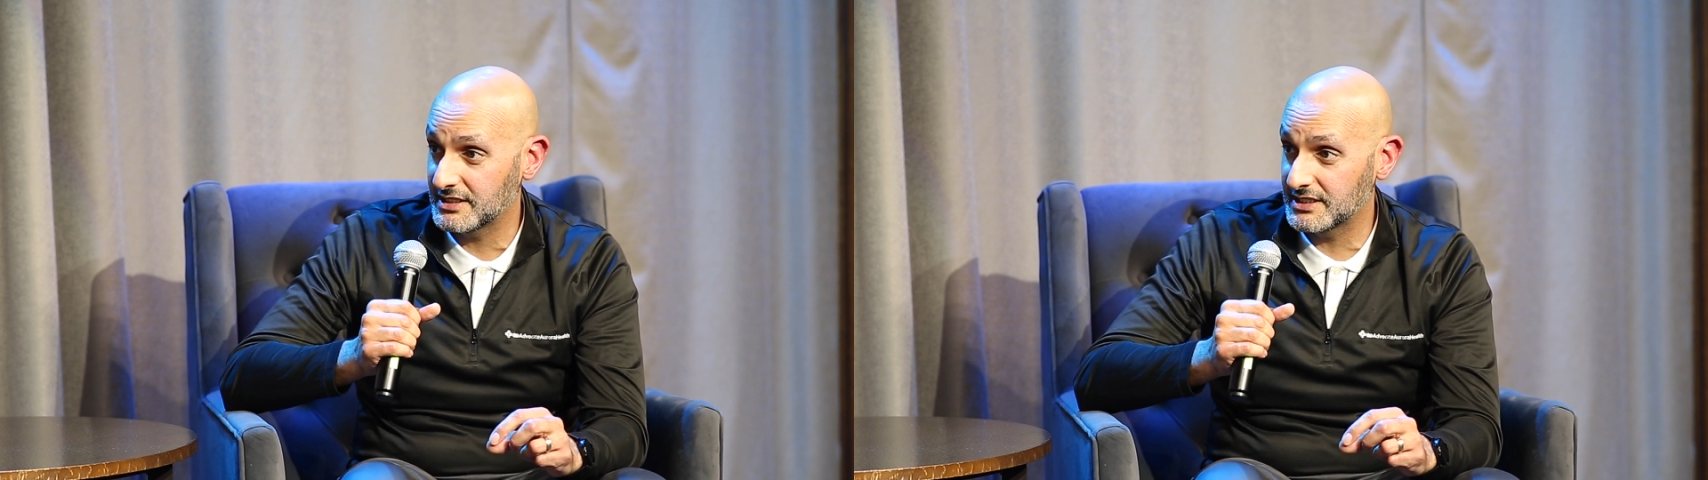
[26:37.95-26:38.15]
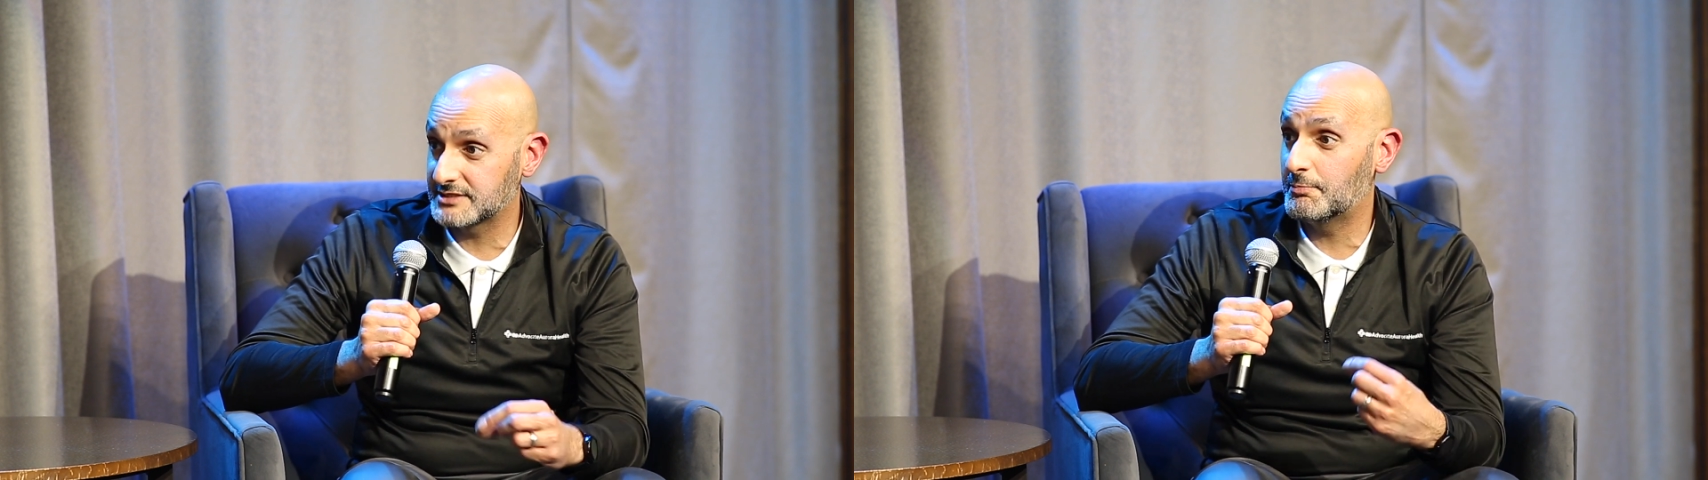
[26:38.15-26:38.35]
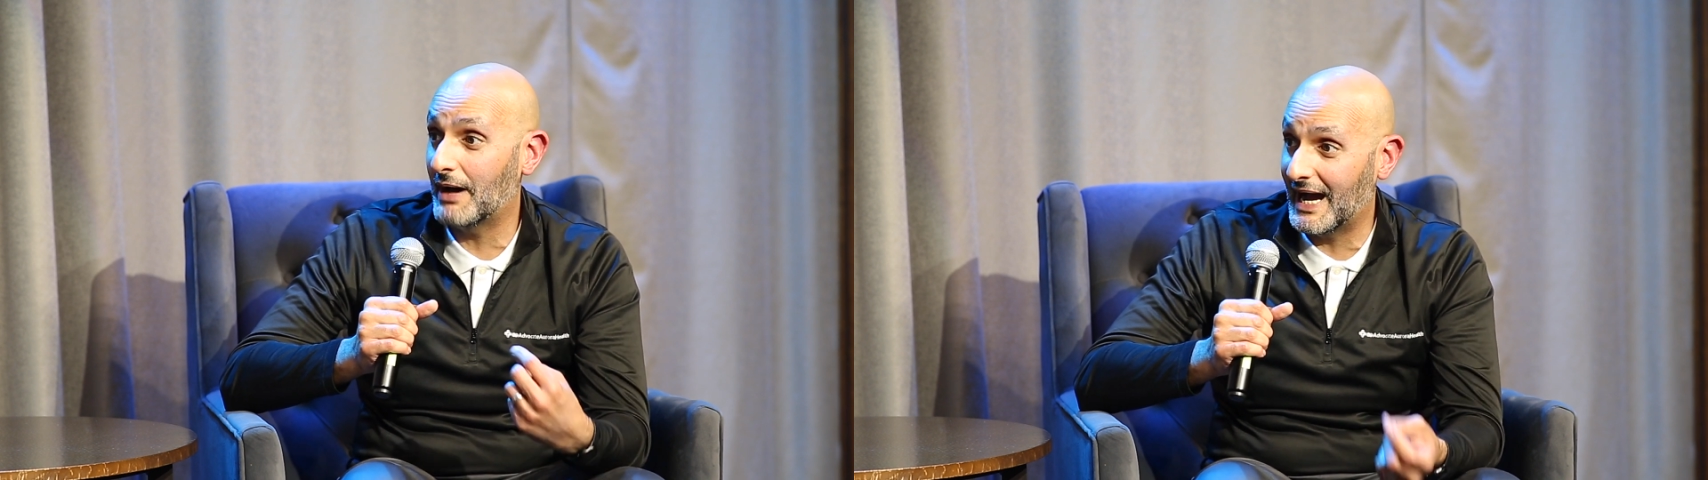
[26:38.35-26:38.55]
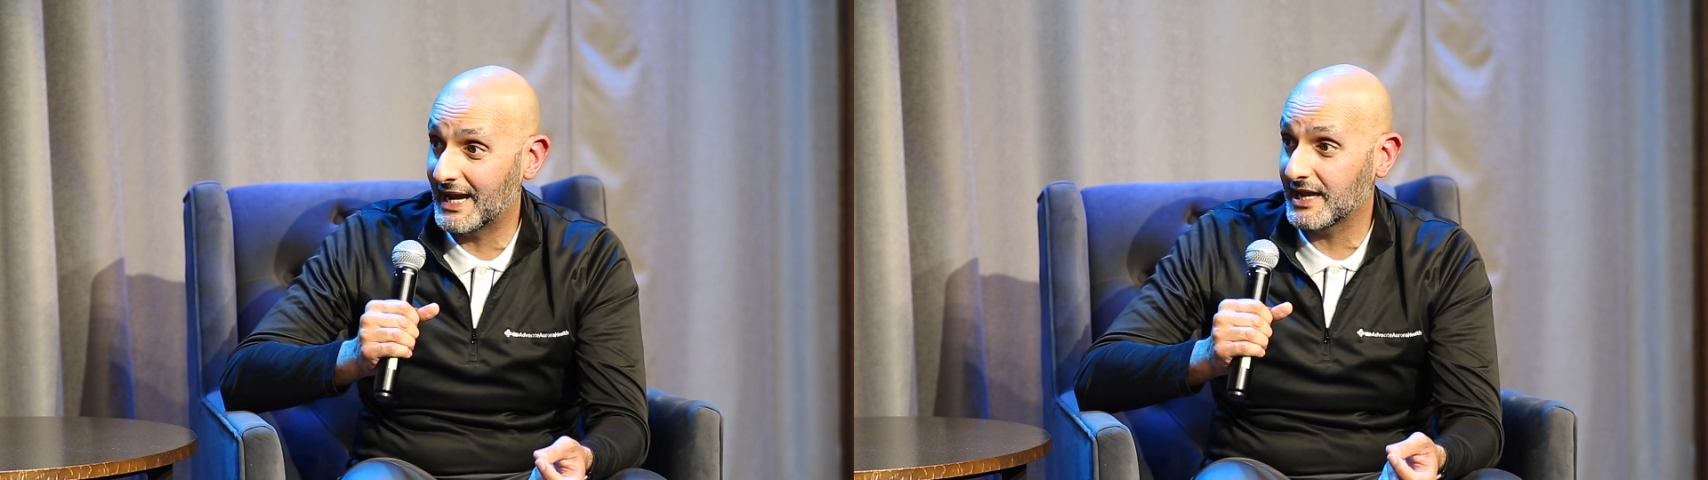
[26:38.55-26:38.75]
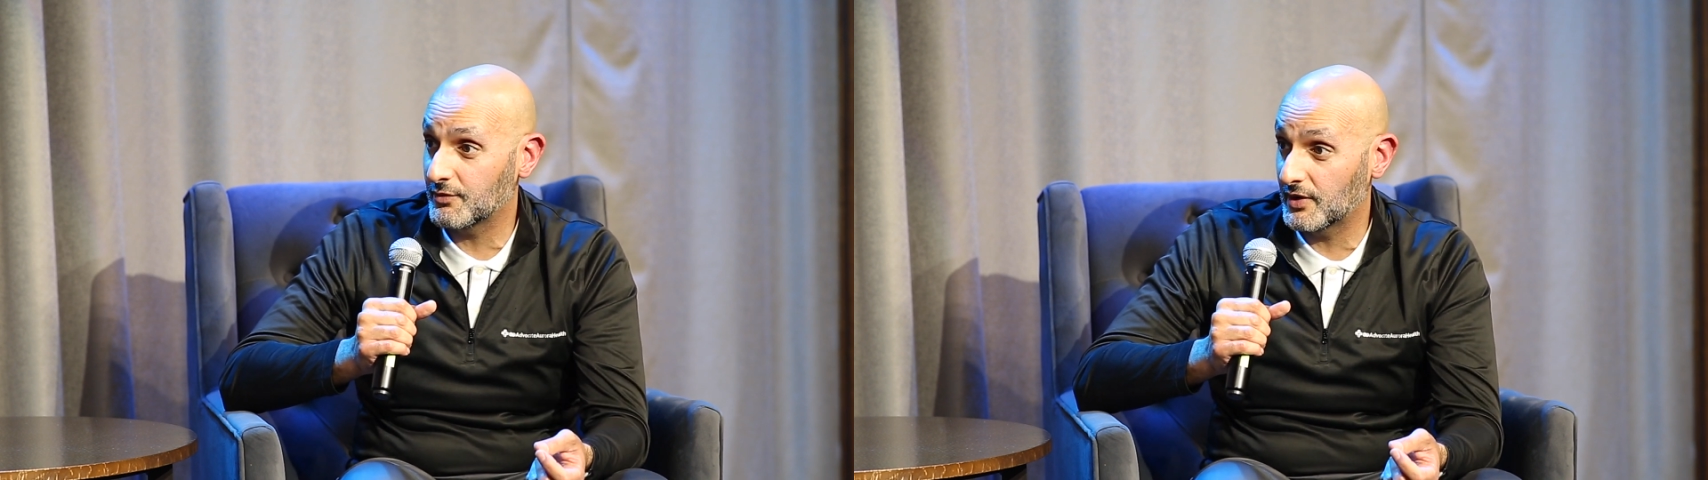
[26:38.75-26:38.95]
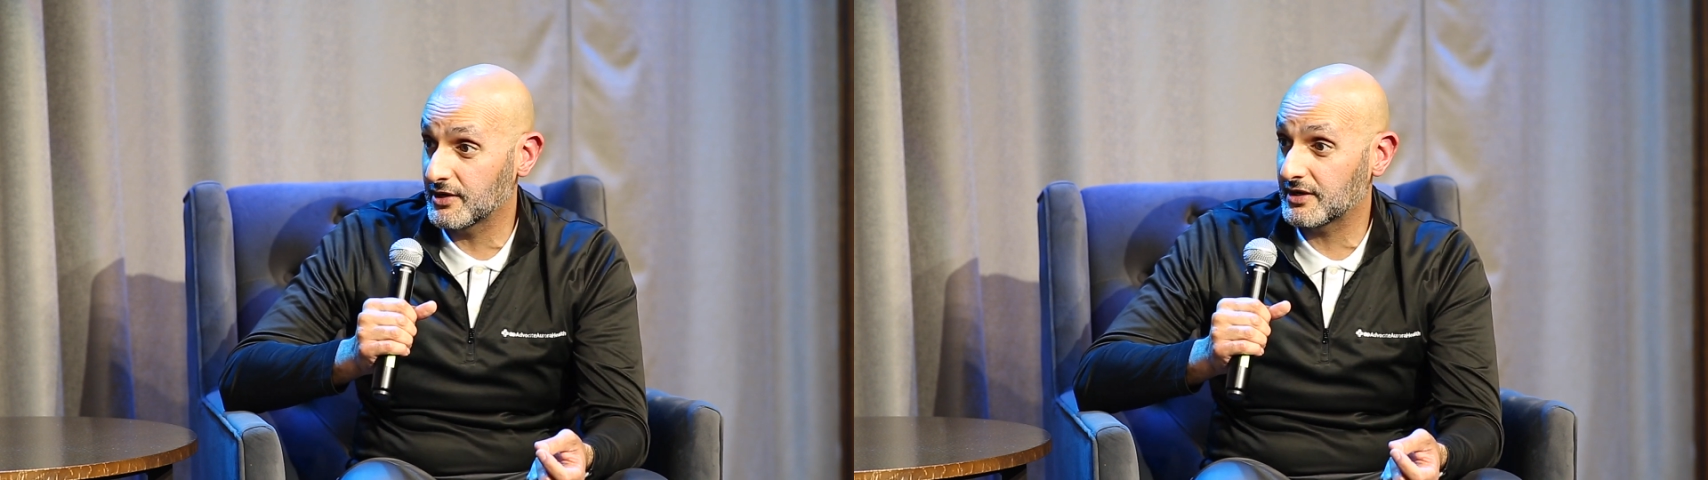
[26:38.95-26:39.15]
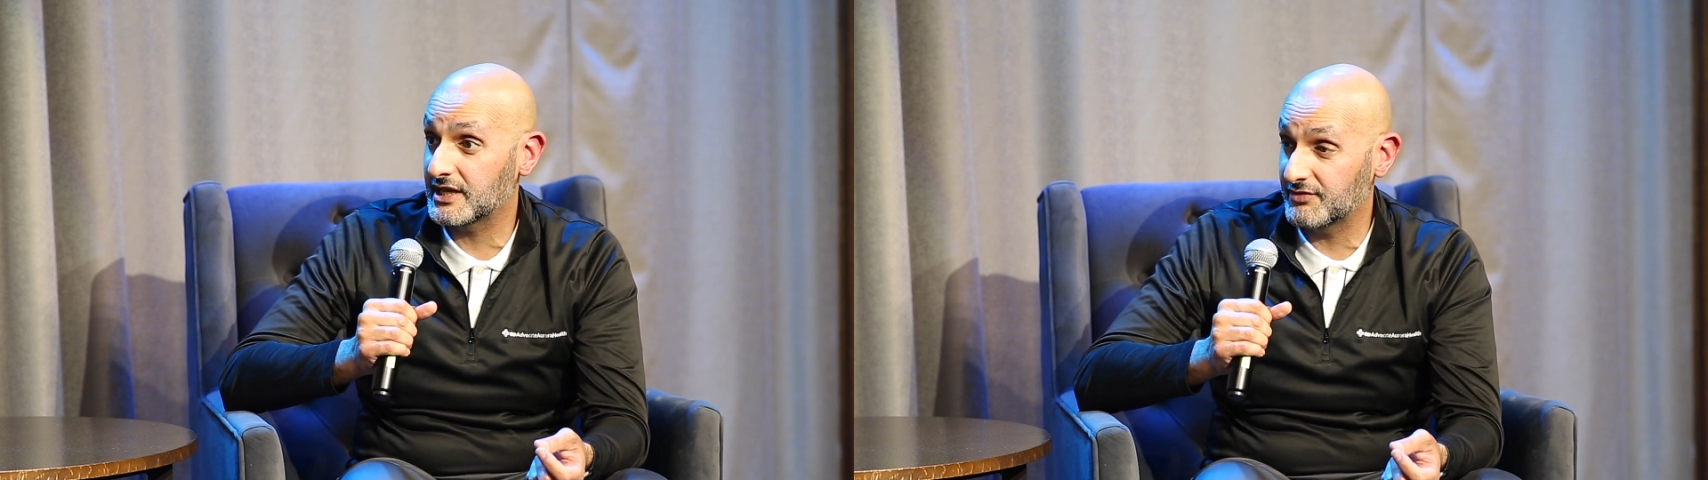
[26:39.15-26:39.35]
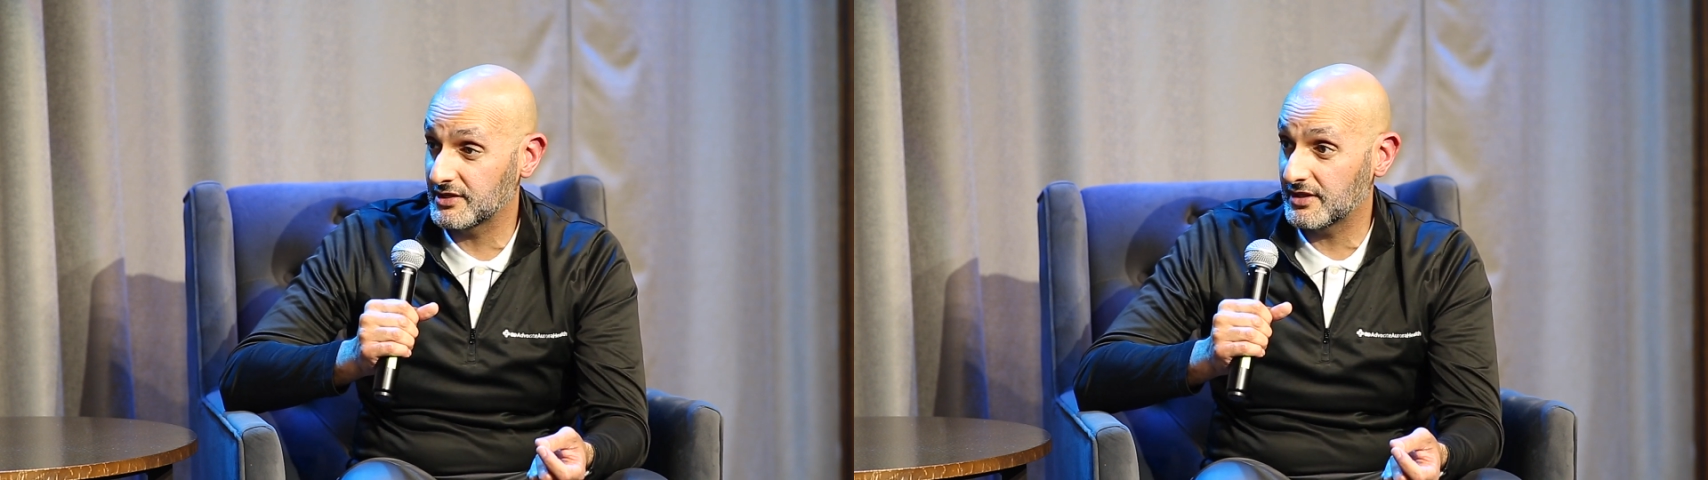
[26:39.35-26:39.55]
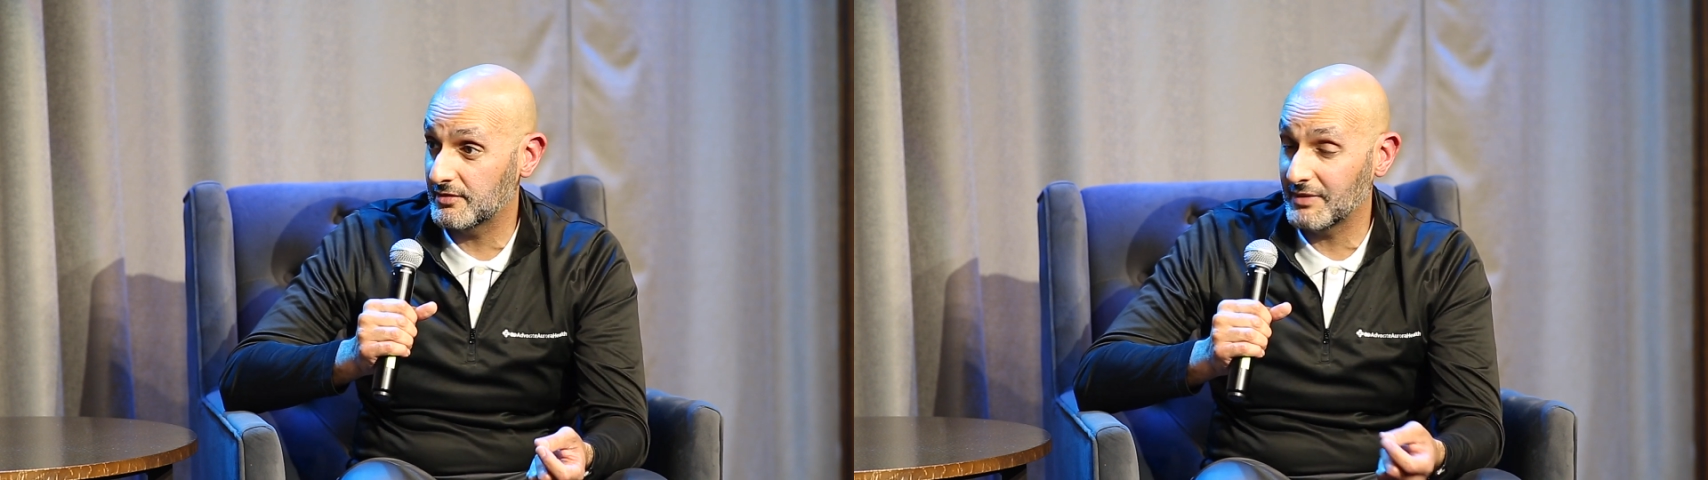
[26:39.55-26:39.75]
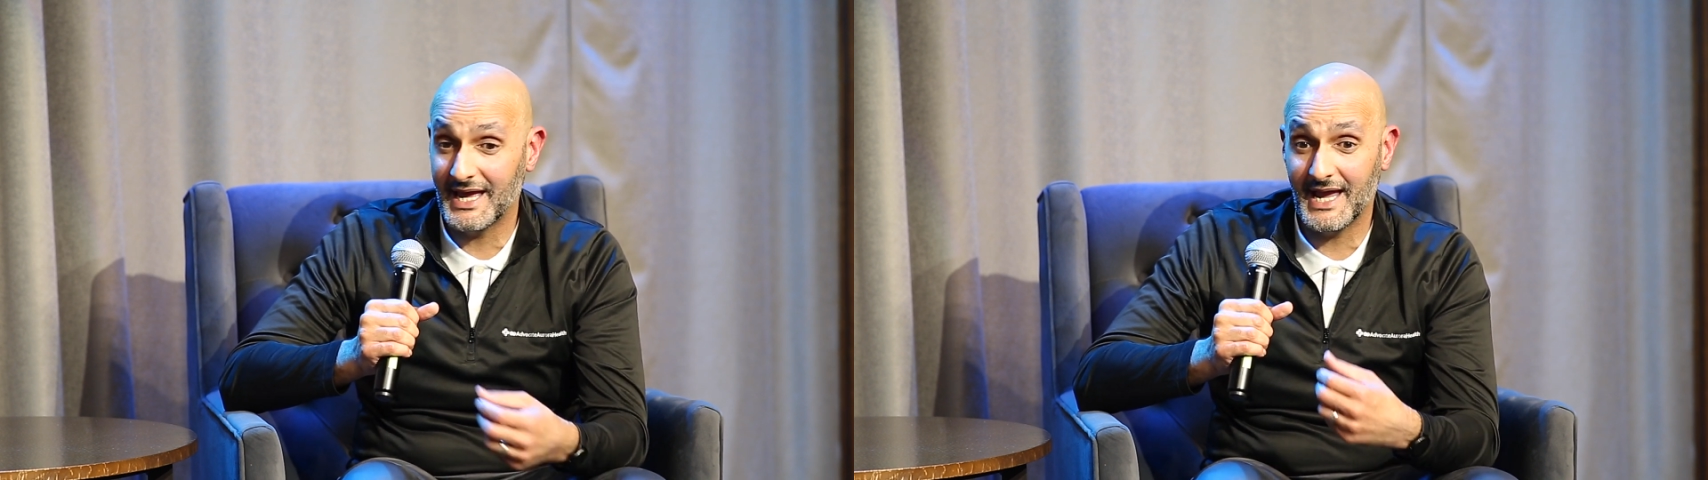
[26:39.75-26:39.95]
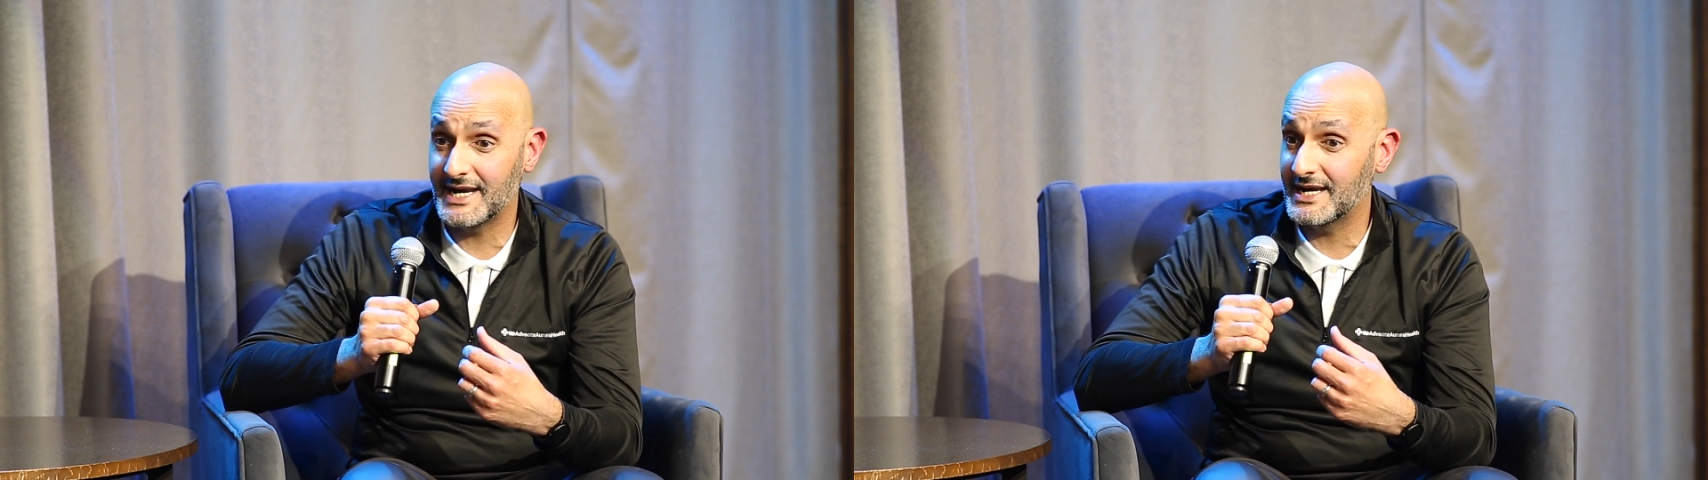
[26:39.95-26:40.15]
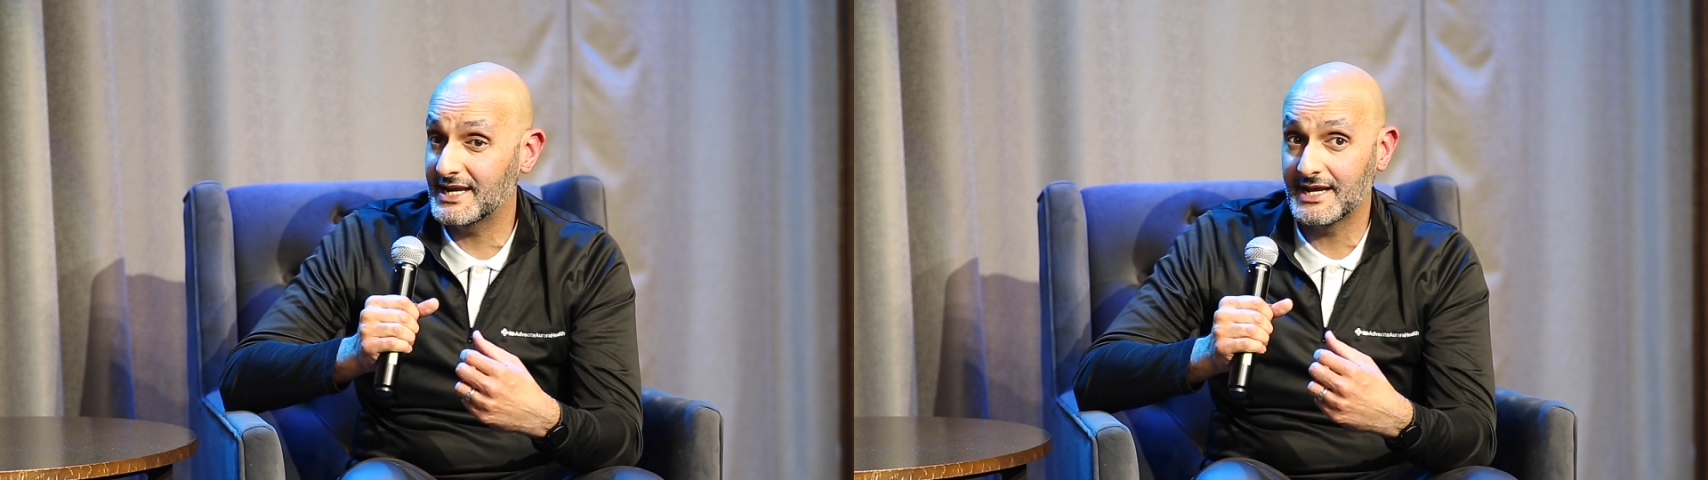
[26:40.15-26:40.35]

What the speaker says: is buying what you're giving them, and